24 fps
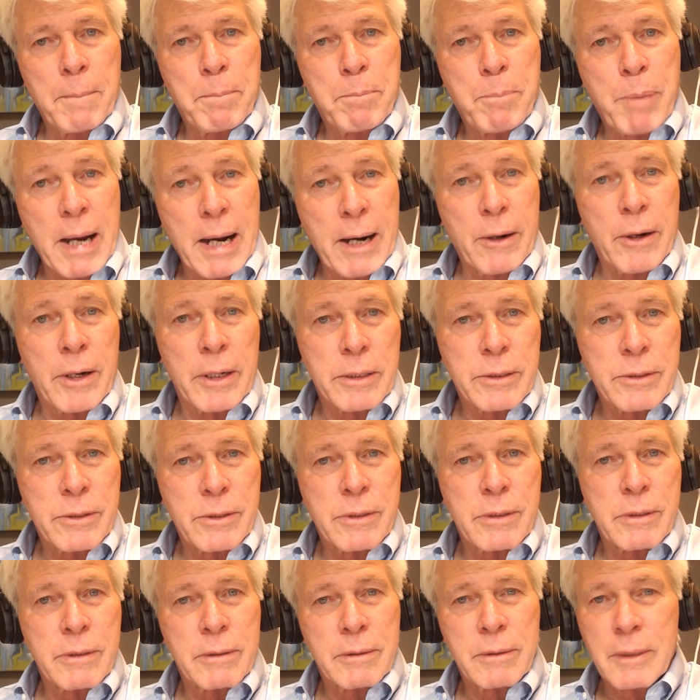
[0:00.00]

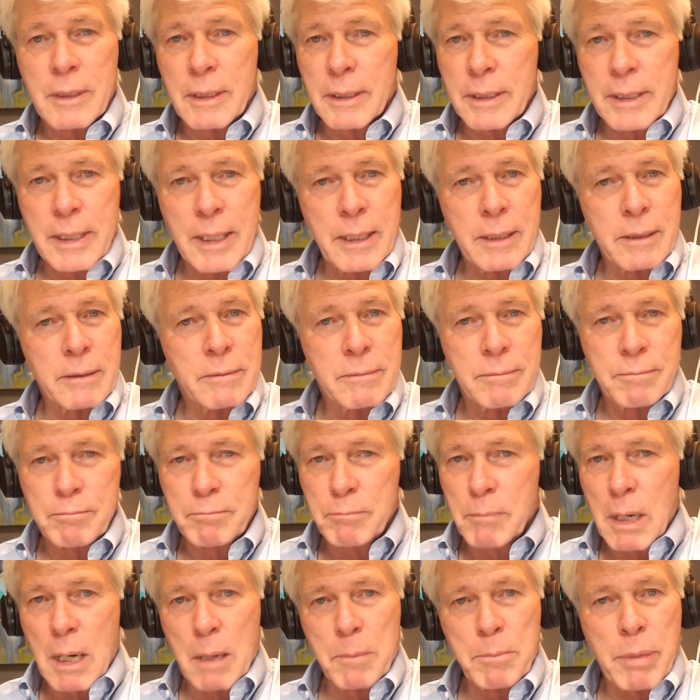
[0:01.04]
parents, again,
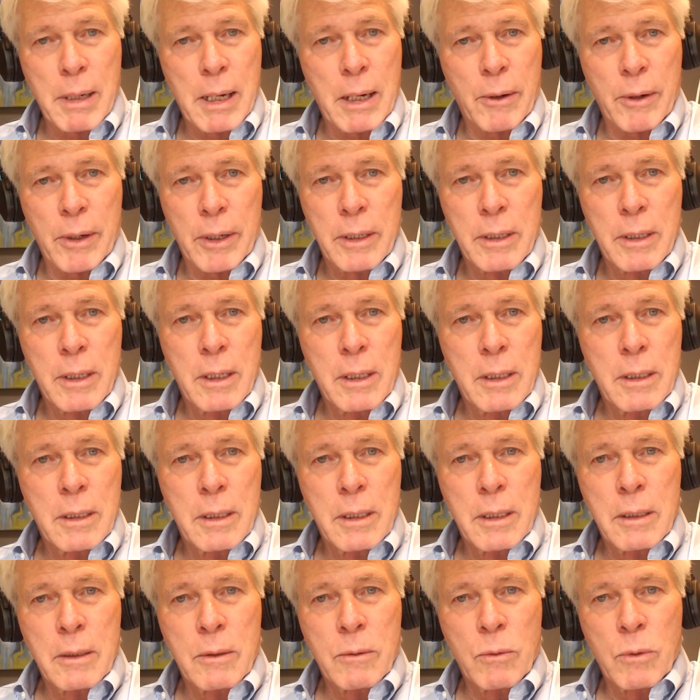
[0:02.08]
mom power,
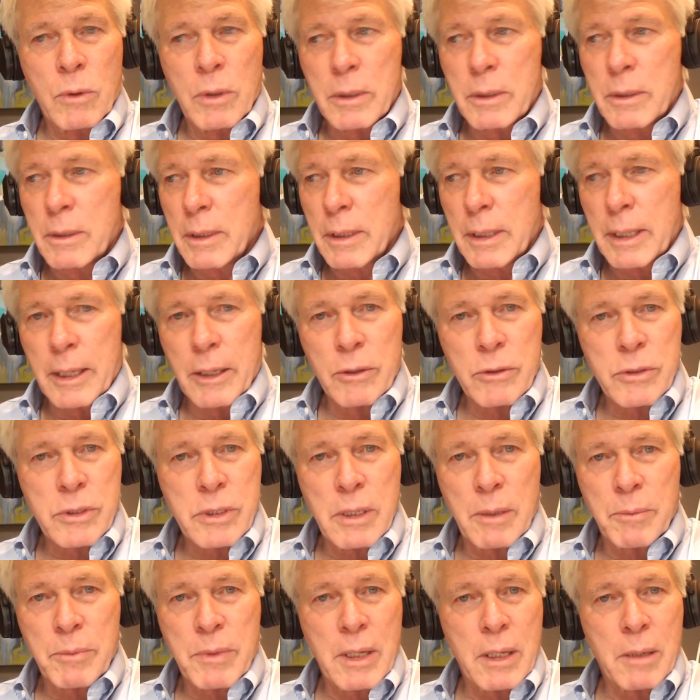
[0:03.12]
would hear
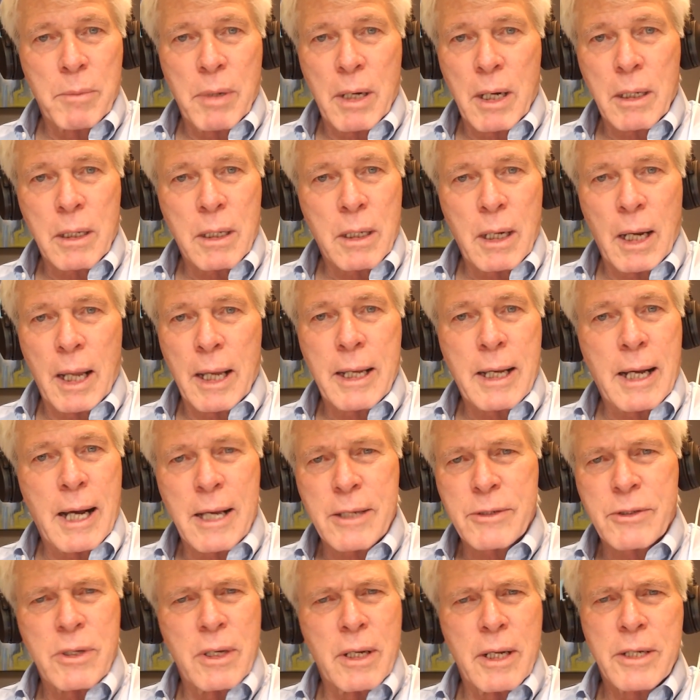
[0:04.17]
something about
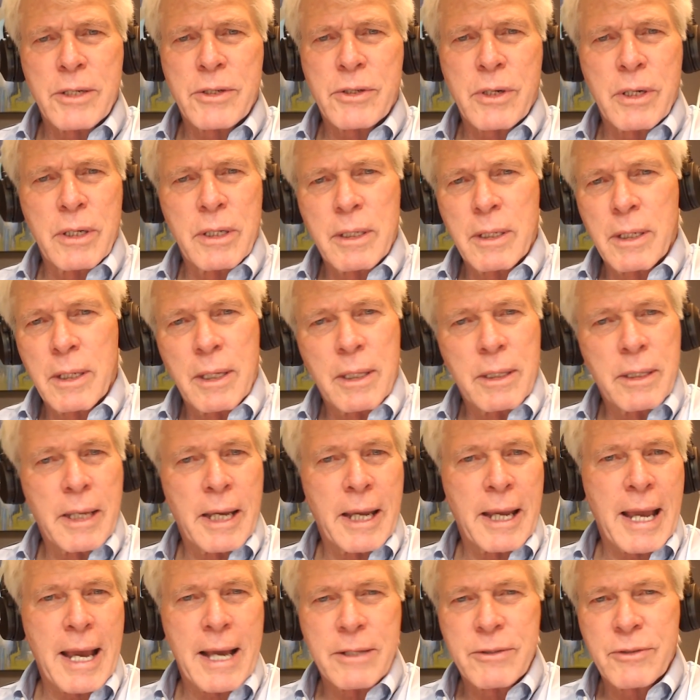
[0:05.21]
glycosylation and
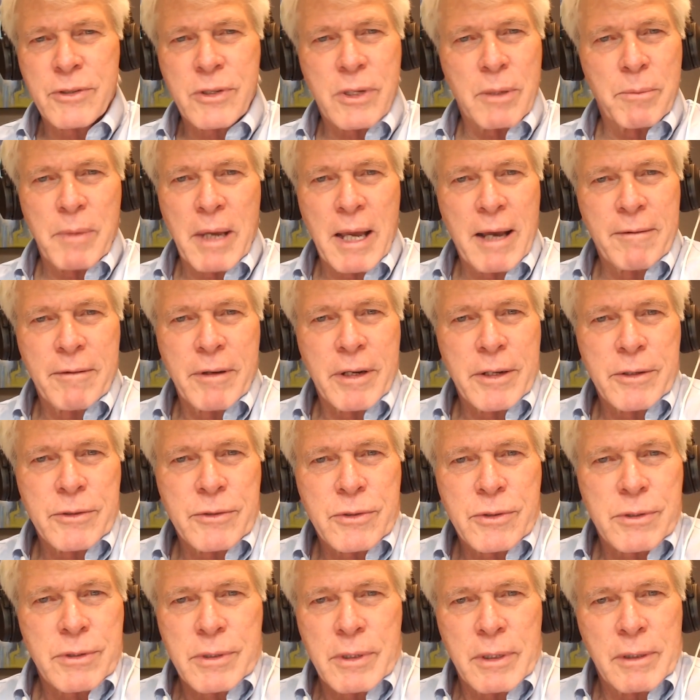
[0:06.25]
they had some
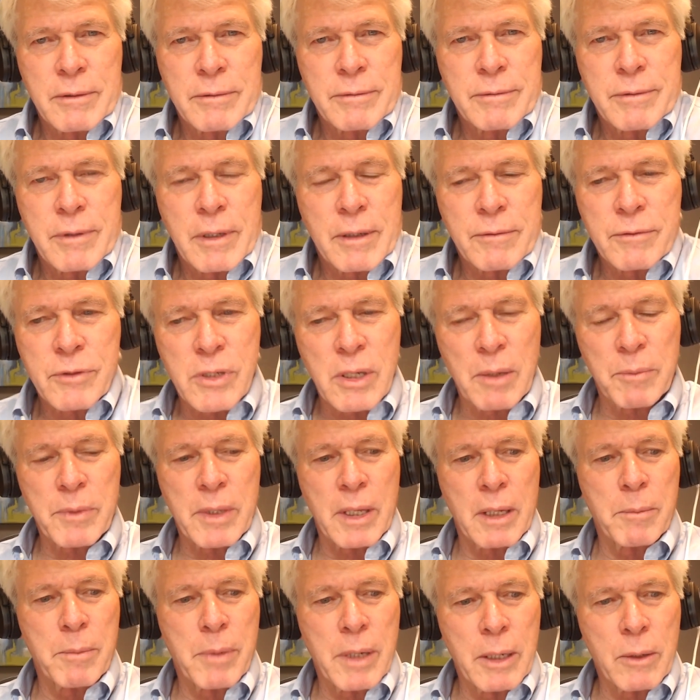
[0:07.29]
evidence of
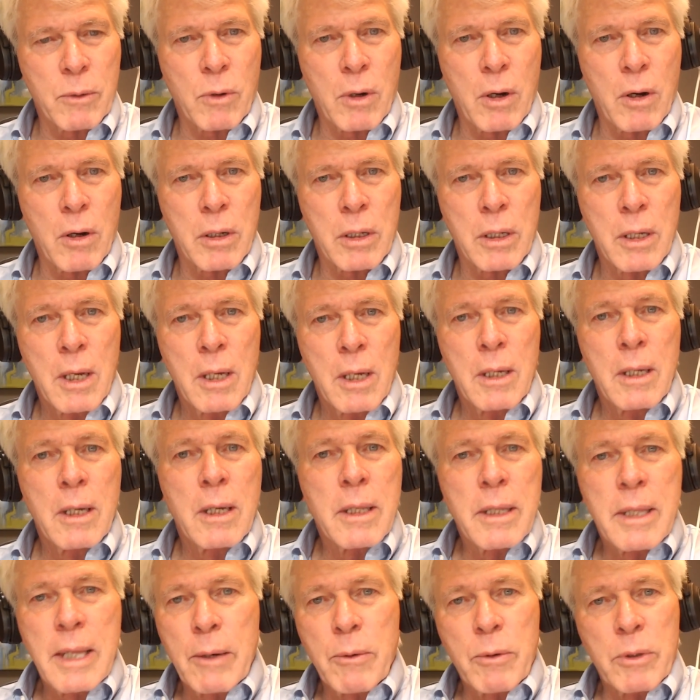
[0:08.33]
something being wrong.
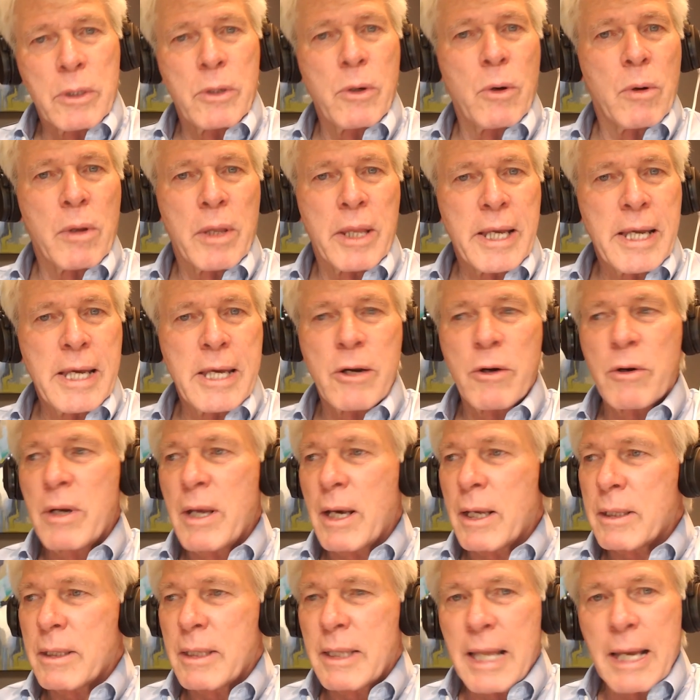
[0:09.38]
They would go to the
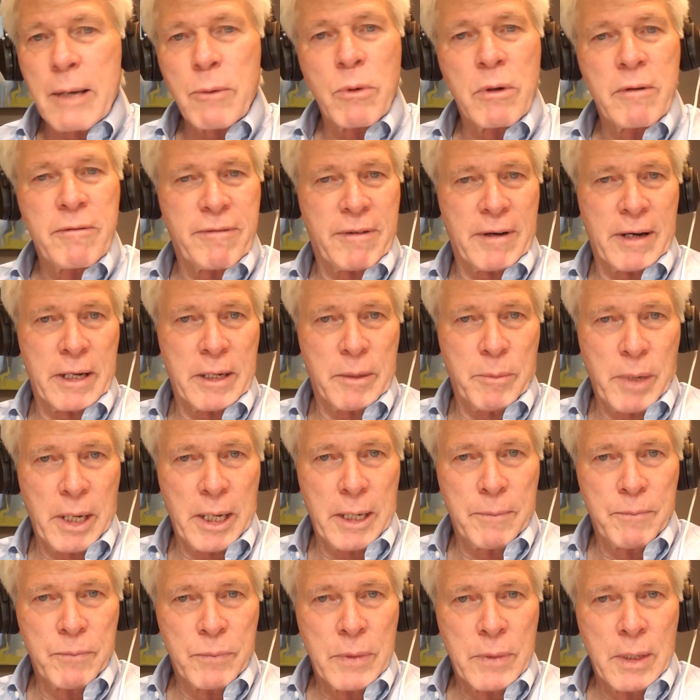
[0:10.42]
internet, they would find
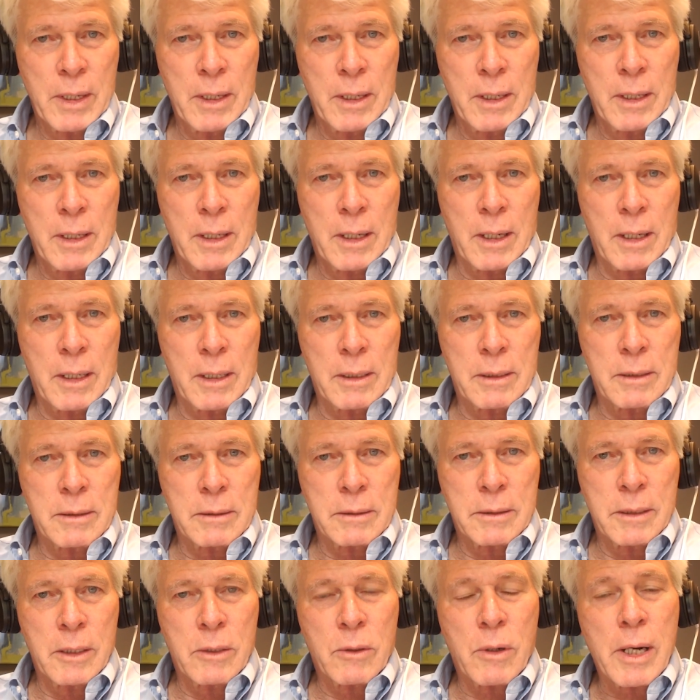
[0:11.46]
me.
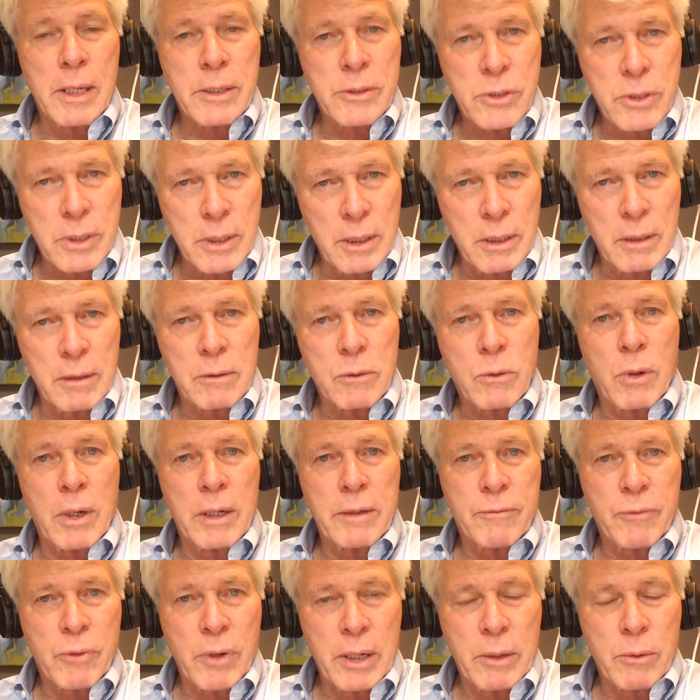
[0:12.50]
I still
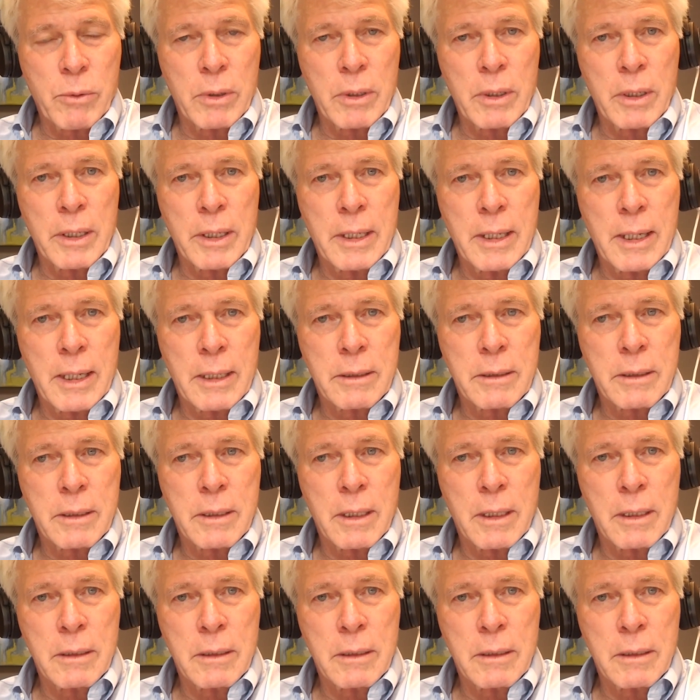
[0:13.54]
quite frequently get